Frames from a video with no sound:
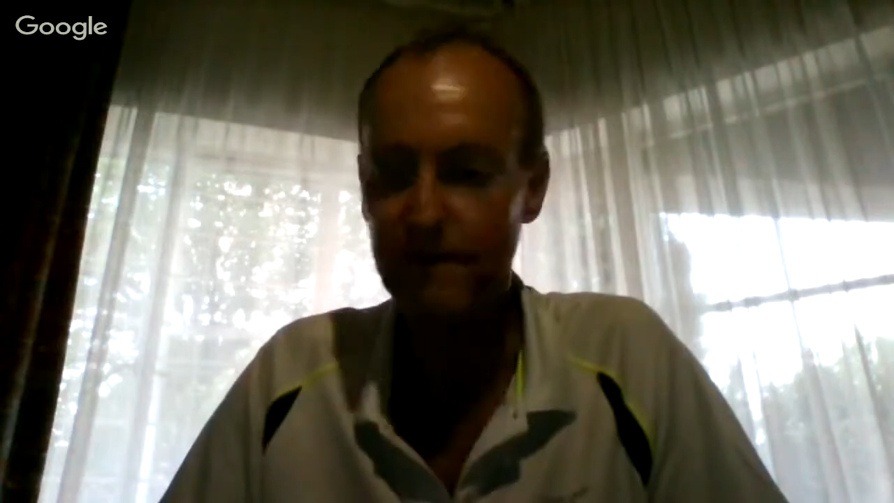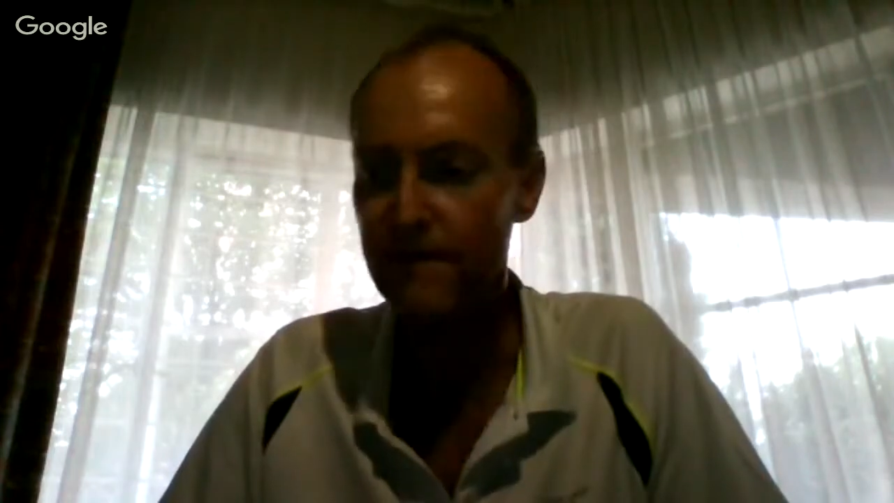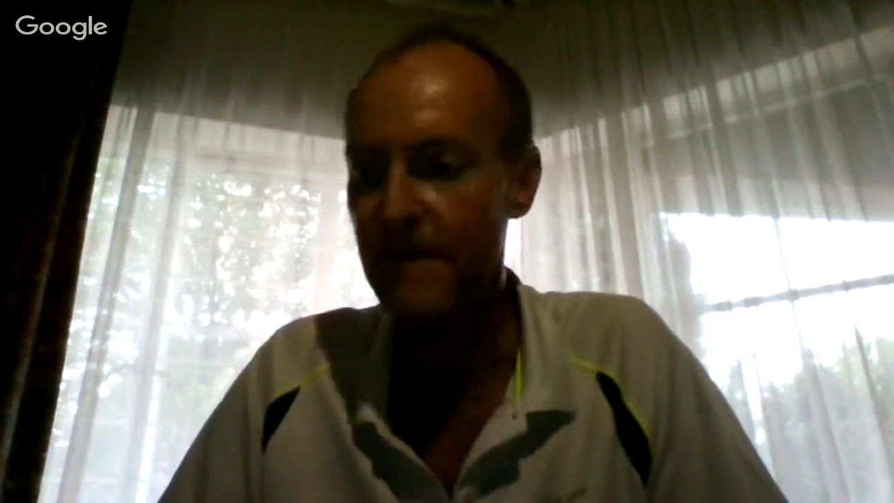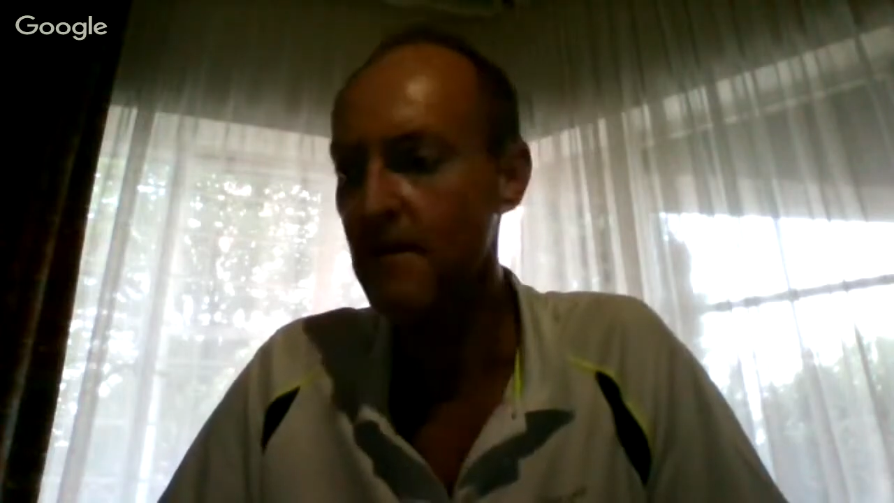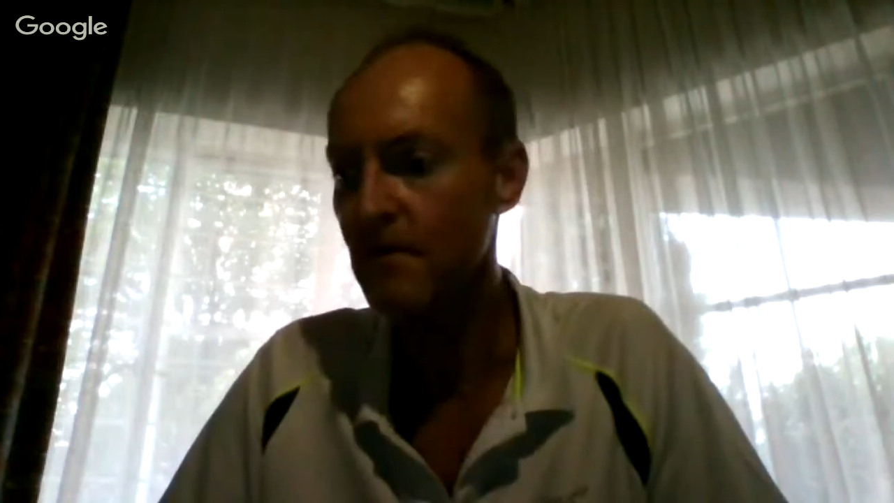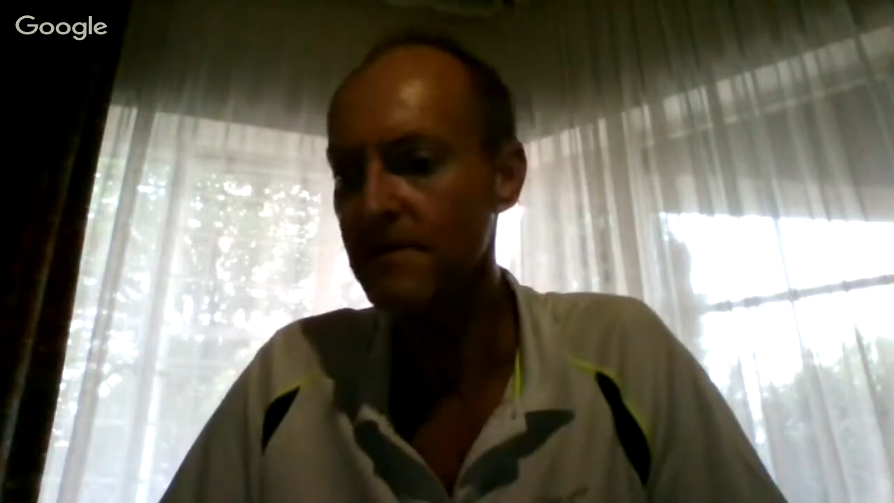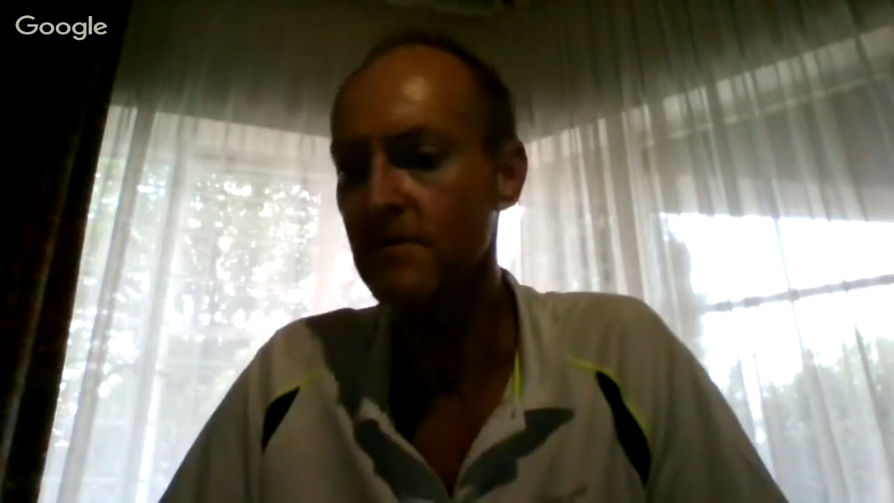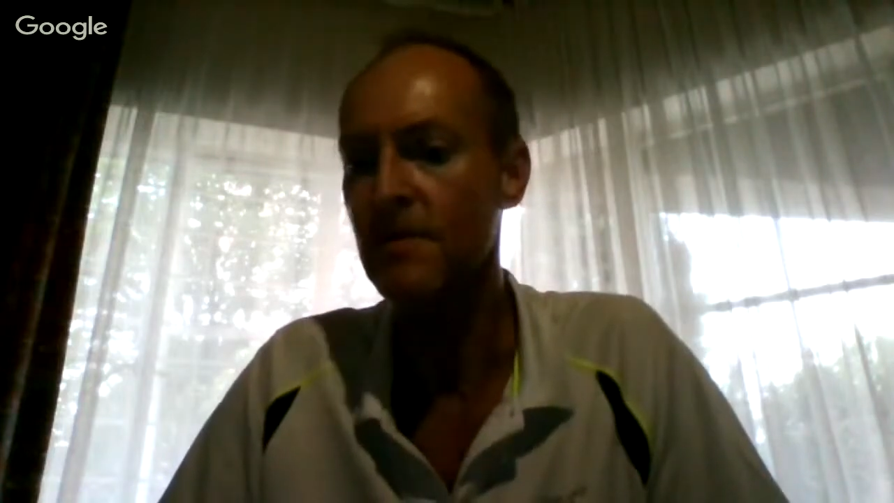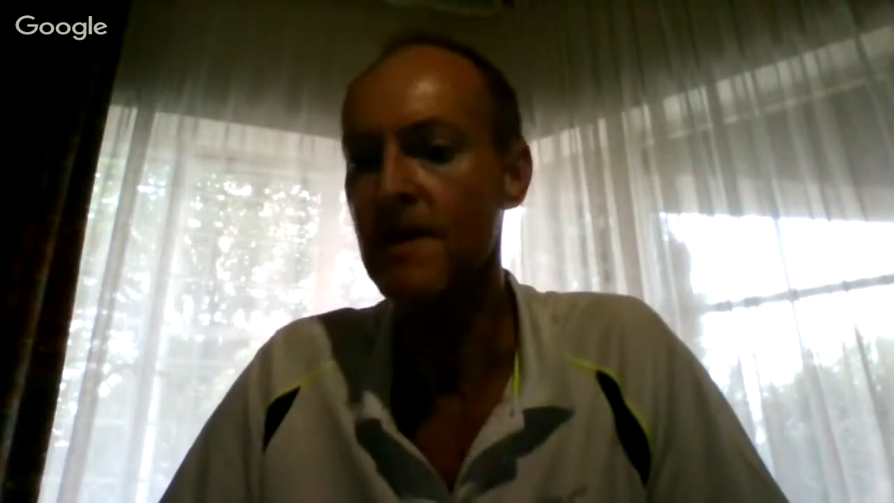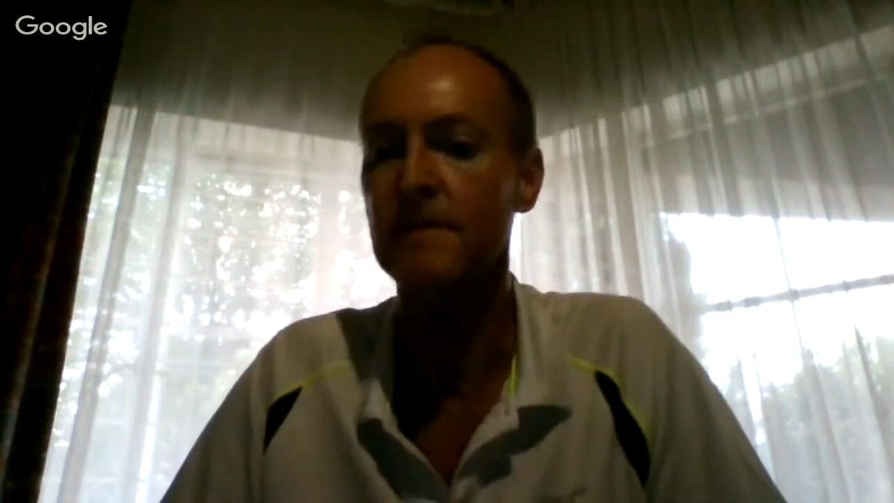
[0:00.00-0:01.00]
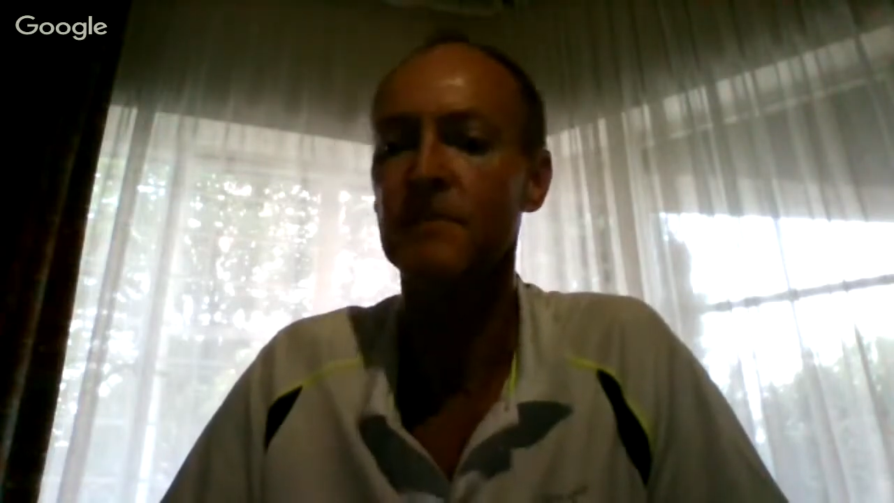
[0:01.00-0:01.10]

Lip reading: fair, what's right,